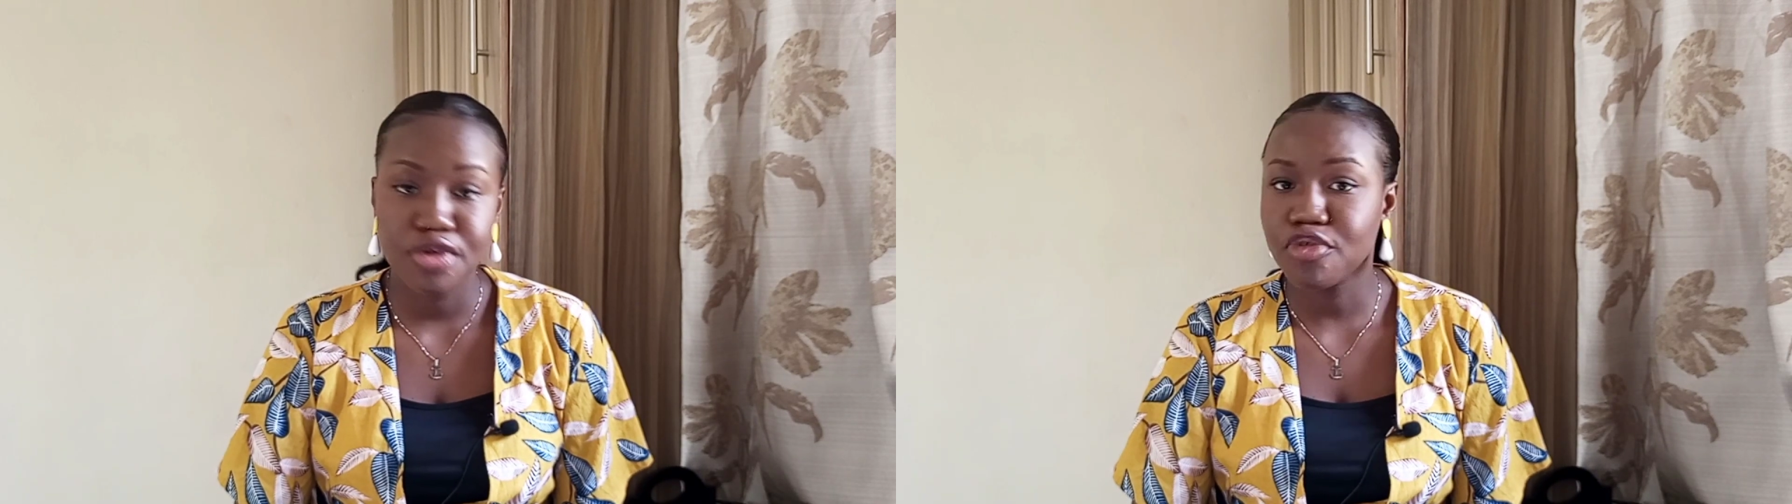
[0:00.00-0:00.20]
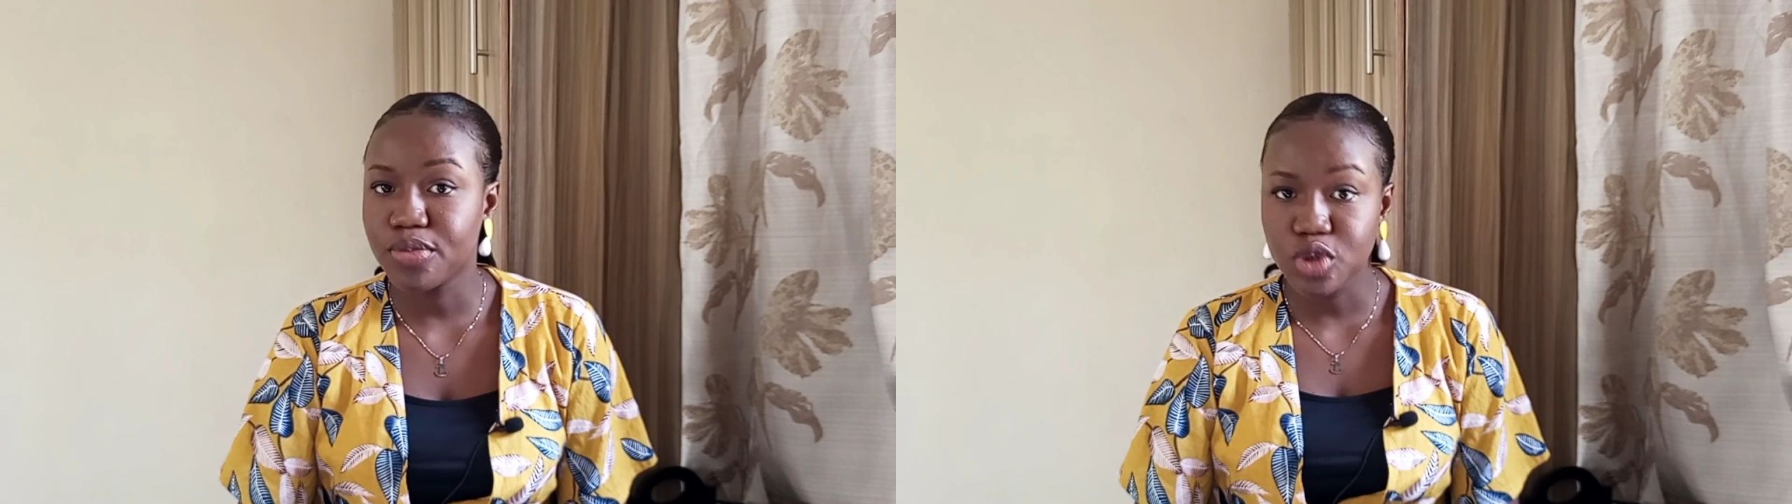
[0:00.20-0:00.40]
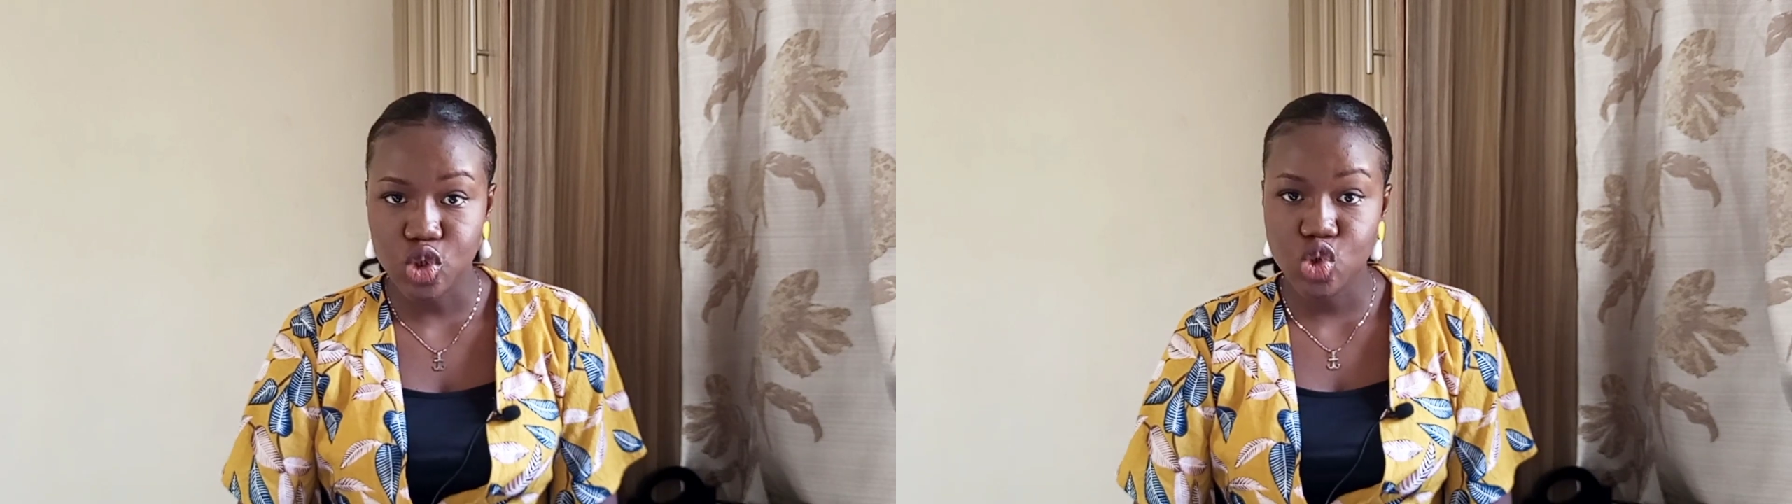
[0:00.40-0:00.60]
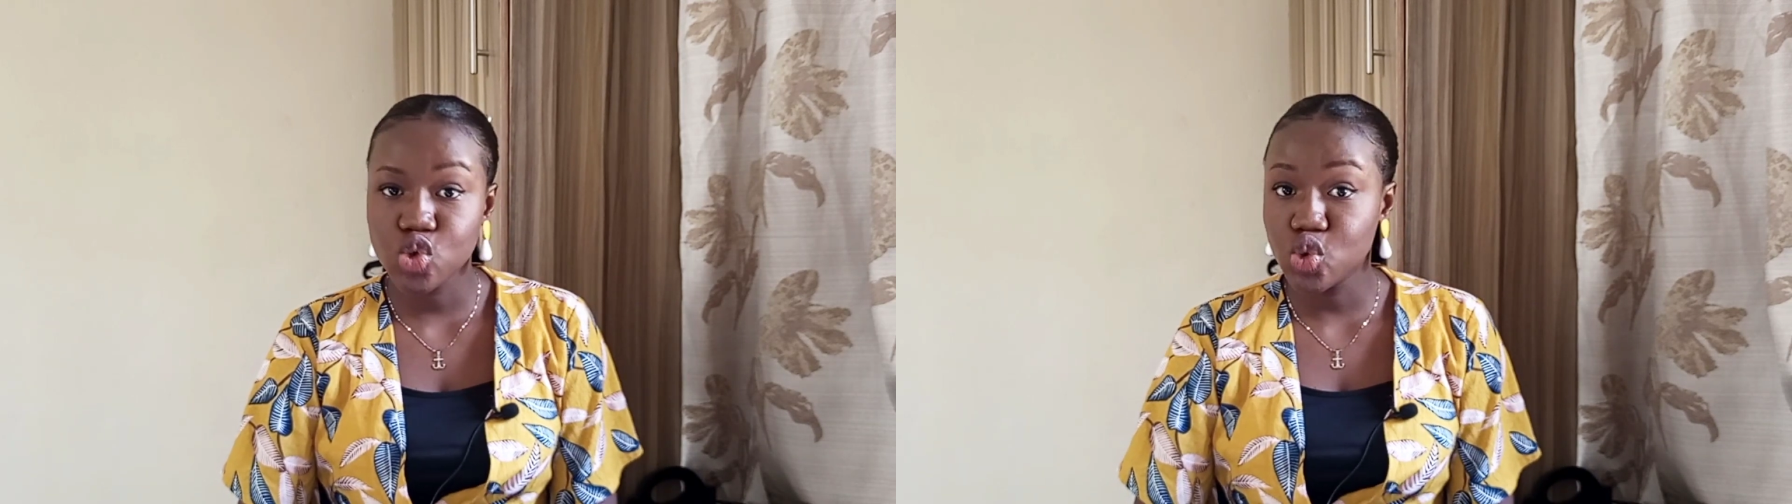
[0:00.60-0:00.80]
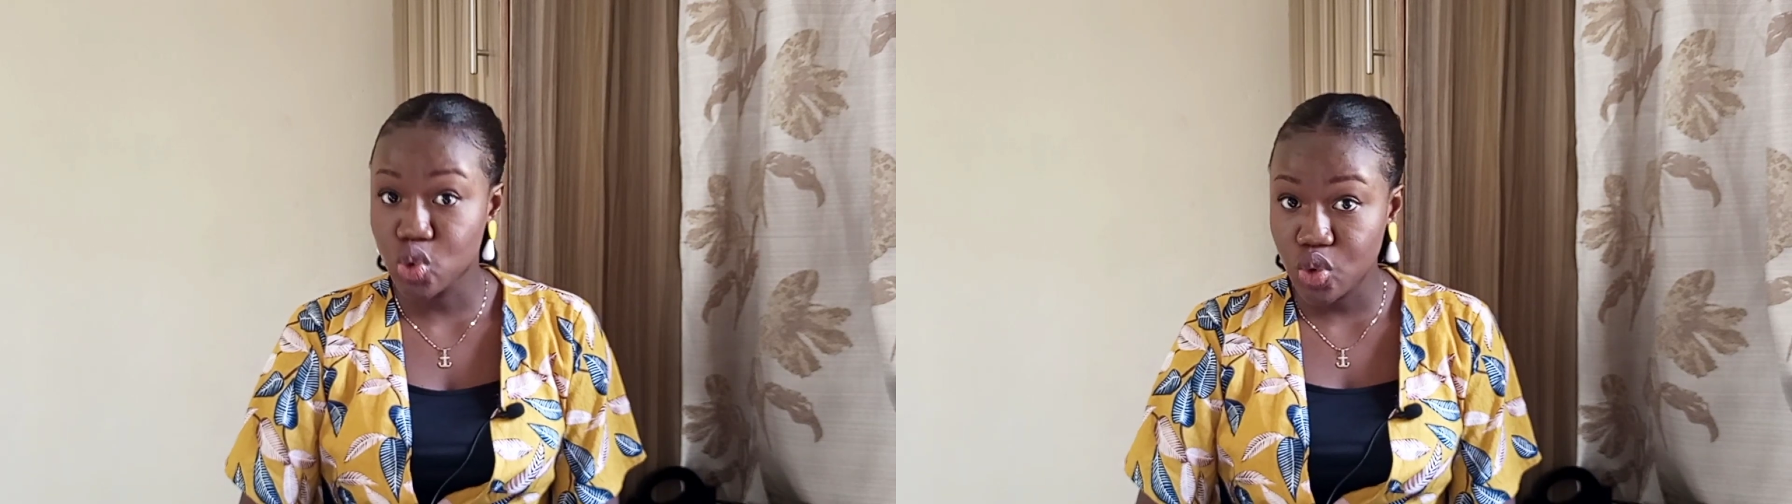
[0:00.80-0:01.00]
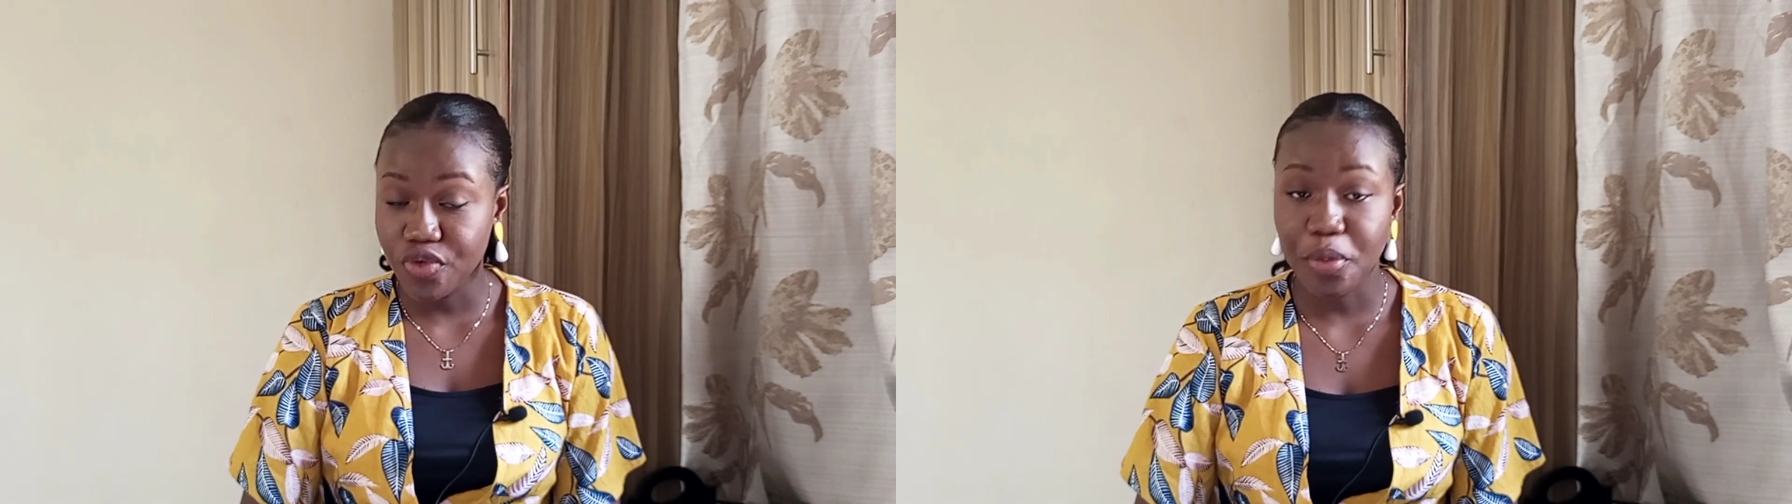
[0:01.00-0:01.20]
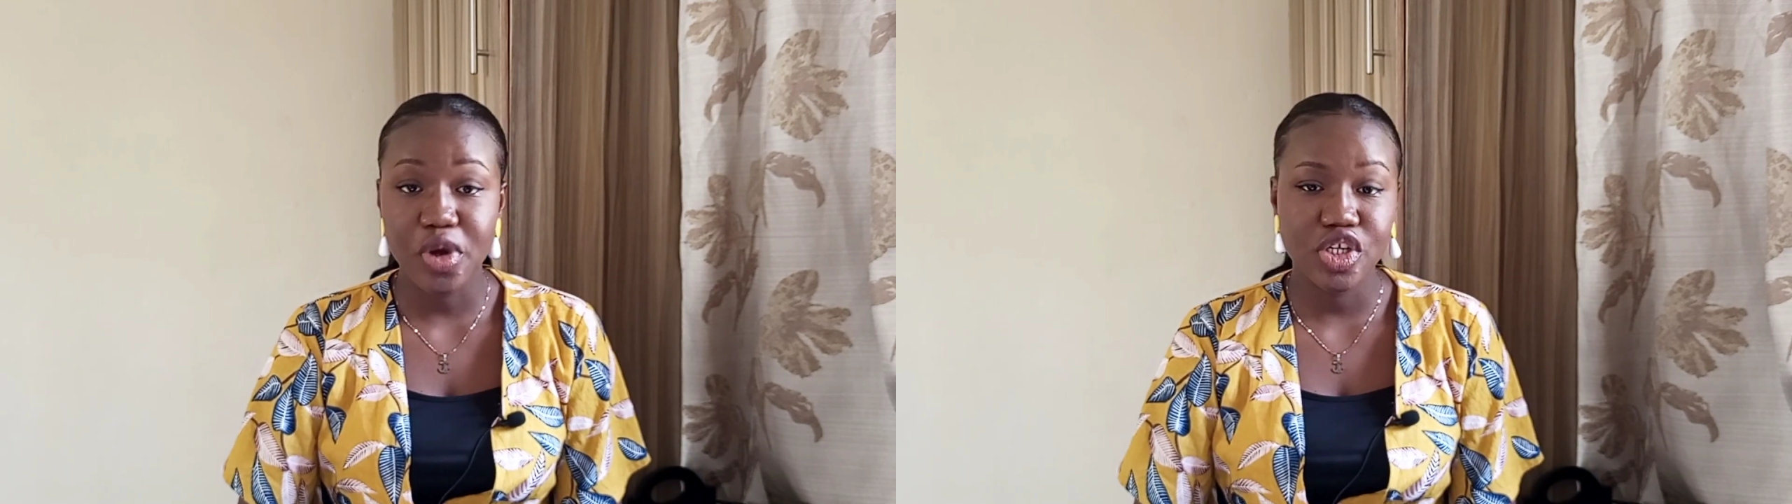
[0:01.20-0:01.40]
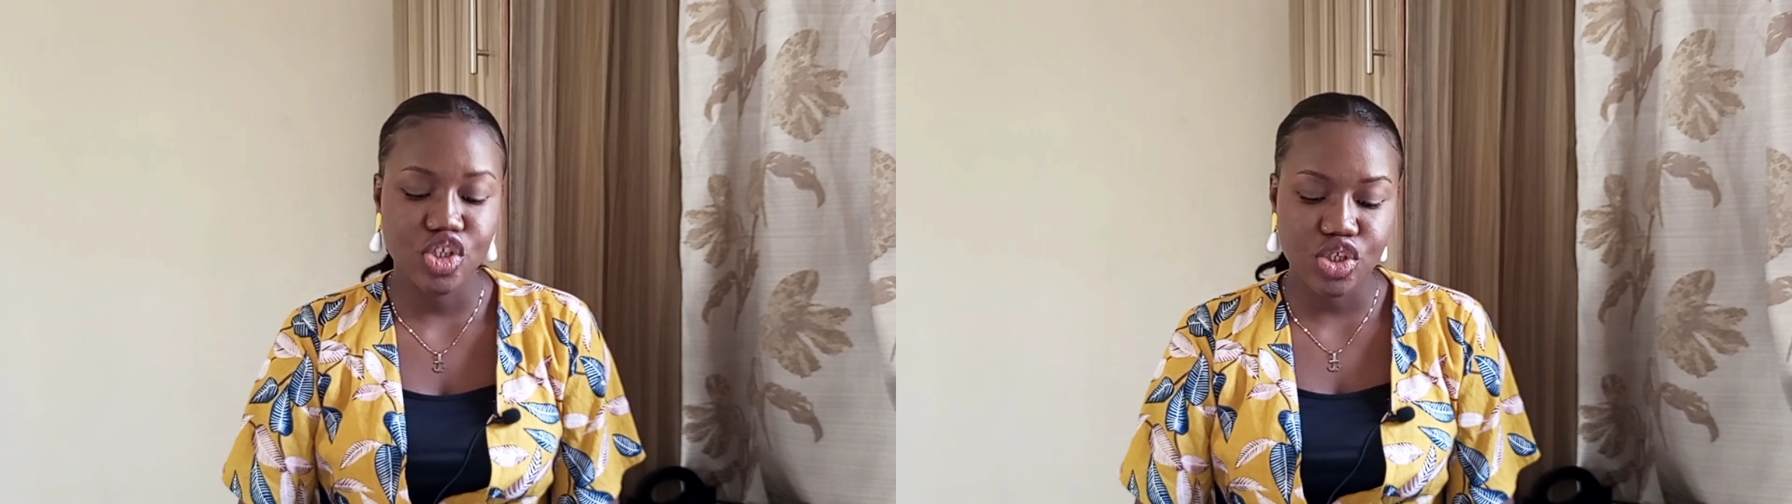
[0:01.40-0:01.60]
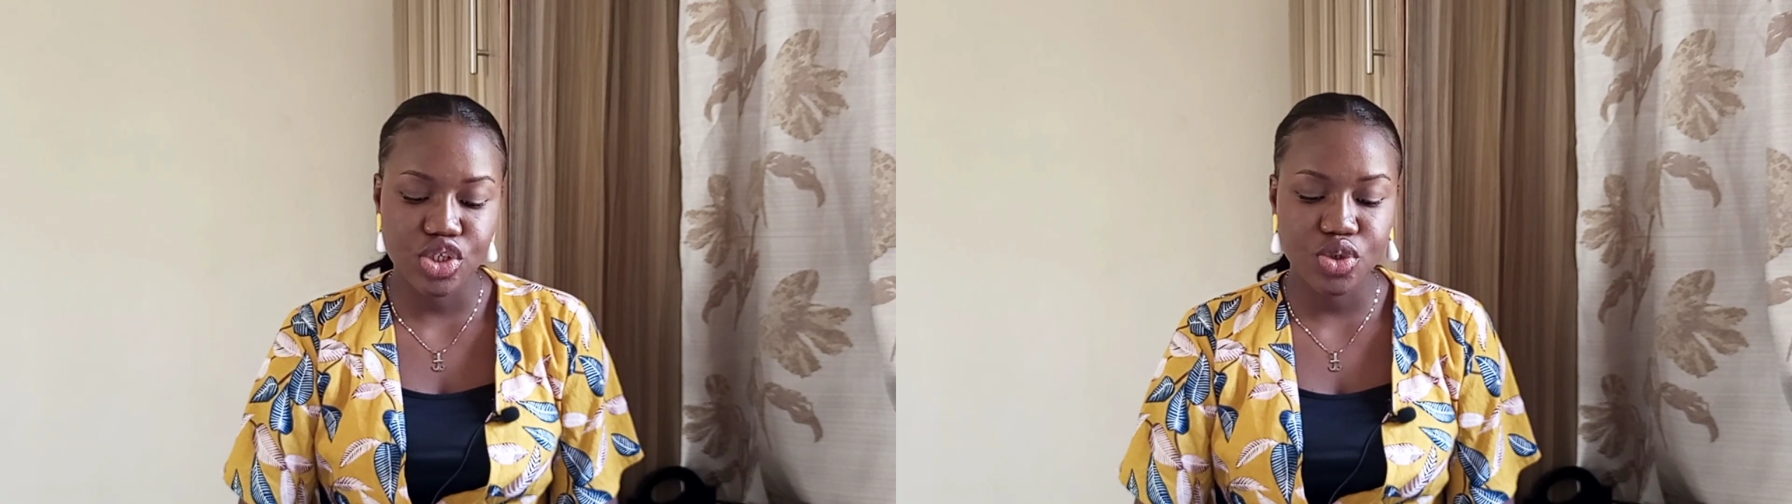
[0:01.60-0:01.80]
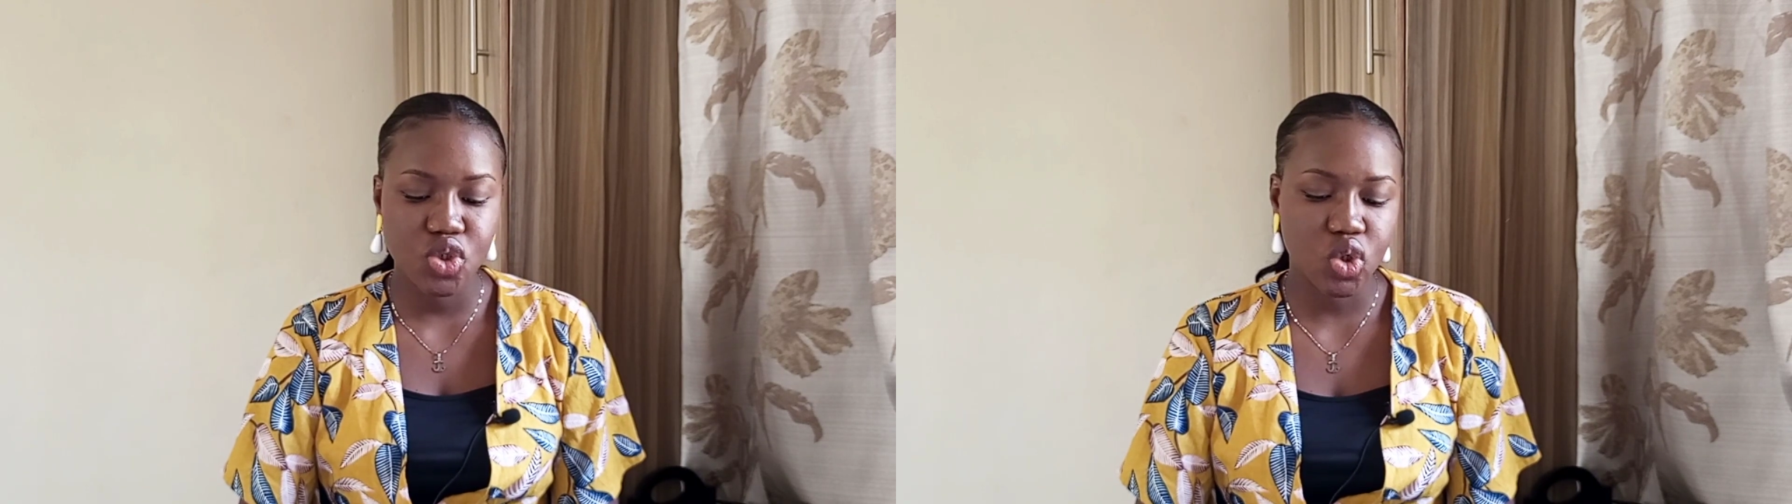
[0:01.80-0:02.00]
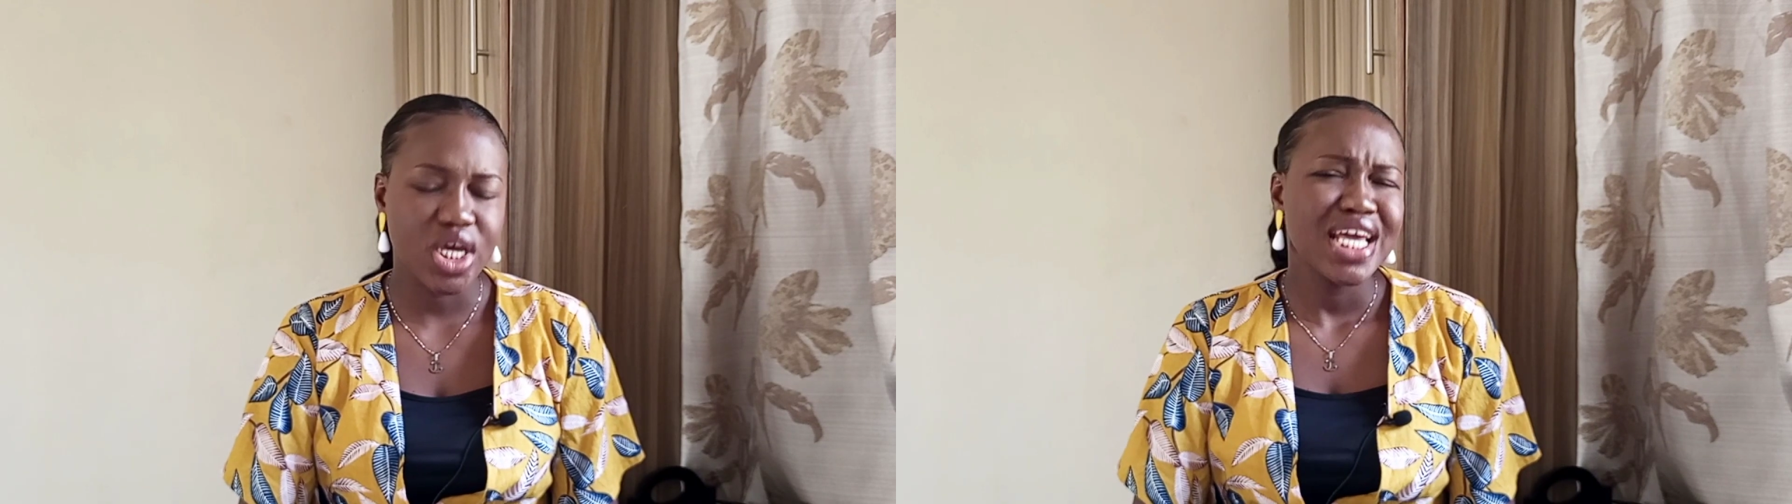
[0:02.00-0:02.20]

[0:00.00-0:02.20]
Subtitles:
from your school, from your institution,